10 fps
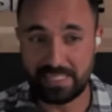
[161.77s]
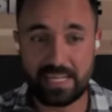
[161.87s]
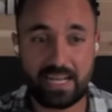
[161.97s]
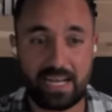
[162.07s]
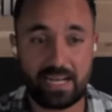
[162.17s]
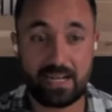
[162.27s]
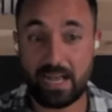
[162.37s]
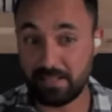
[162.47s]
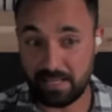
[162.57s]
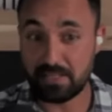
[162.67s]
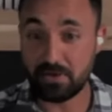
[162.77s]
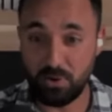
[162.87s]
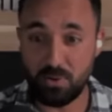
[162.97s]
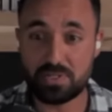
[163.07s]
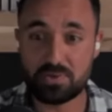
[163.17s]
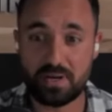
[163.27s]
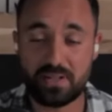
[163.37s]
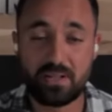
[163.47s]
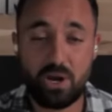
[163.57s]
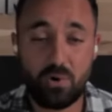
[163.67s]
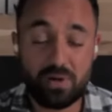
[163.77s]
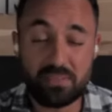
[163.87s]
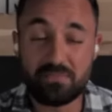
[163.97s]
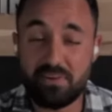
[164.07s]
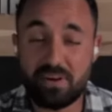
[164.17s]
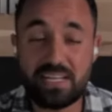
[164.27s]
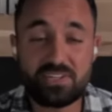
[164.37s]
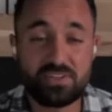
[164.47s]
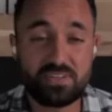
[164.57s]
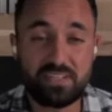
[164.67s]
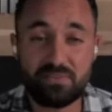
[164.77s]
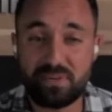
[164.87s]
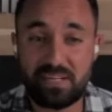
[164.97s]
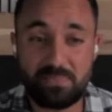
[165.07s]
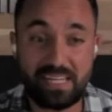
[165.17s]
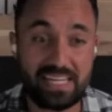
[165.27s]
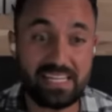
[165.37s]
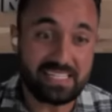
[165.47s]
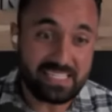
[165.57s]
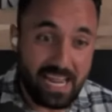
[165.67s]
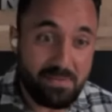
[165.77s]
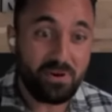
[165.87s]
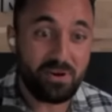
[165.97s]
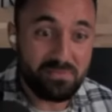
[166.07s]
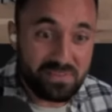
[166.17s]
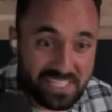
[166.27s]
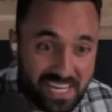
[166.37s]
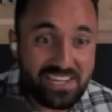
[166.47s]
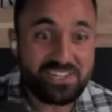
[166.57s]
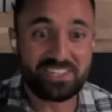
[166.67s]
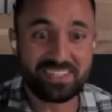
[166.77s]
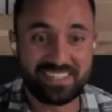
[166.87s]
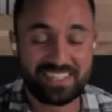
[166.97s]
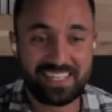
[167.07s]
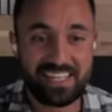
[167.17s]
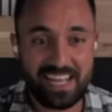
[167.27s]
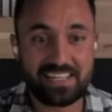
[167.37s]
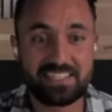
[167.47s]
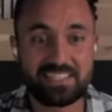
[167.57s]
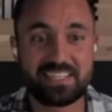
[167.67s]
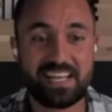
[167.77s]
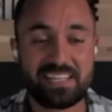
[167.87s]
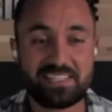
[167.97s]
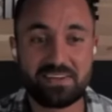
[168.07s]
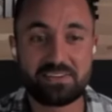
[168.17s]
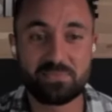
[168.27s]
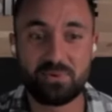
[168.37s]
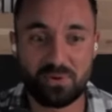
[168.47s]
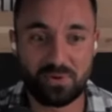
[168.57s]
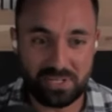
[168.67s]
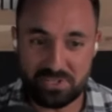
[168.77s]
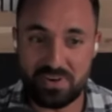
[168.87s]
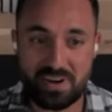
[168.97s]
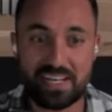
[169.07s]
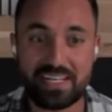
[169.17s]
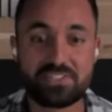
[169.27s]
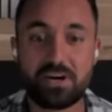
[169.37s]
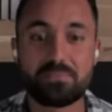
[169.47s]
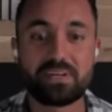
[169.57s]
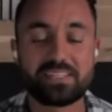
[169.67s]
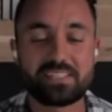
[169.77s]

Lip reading: And the core as well? Or at the very least, shouldn't the feet be in the same conversation as those more trending topics?